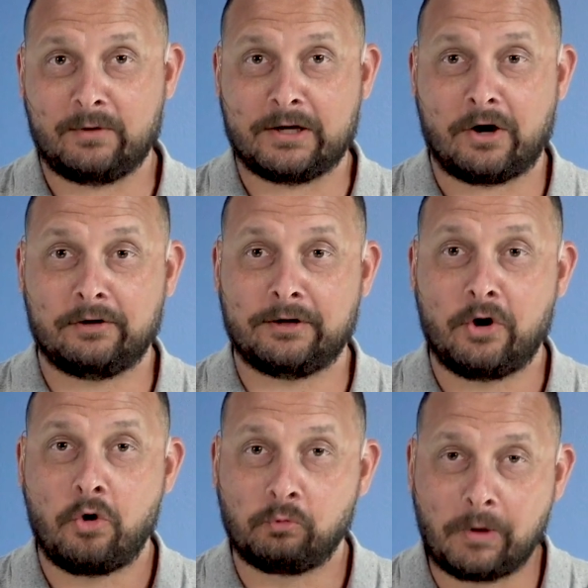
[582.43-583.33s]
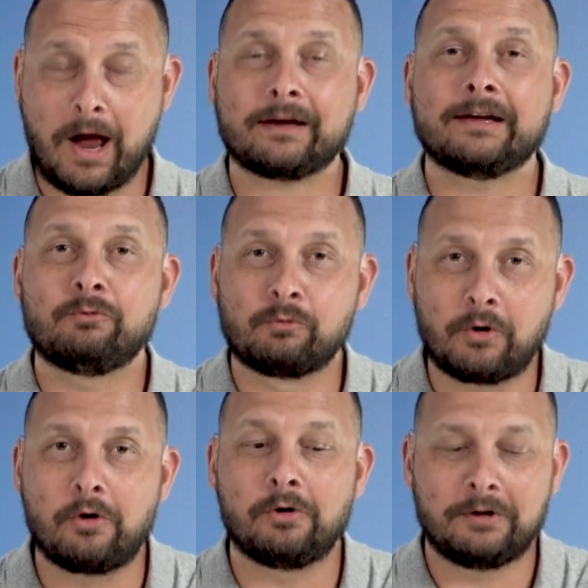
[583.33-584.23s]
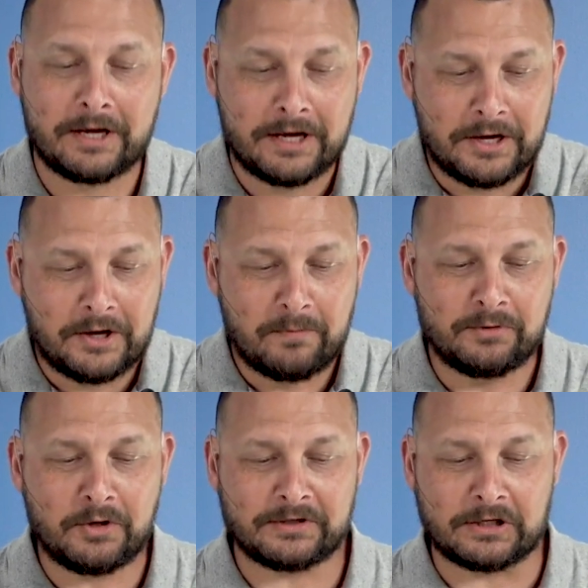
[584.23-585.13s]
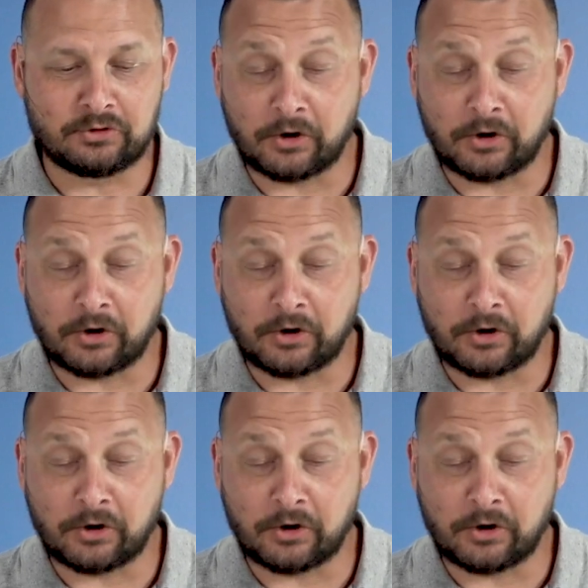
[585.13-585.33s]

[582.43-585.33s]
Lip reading: We call it rock and roll music.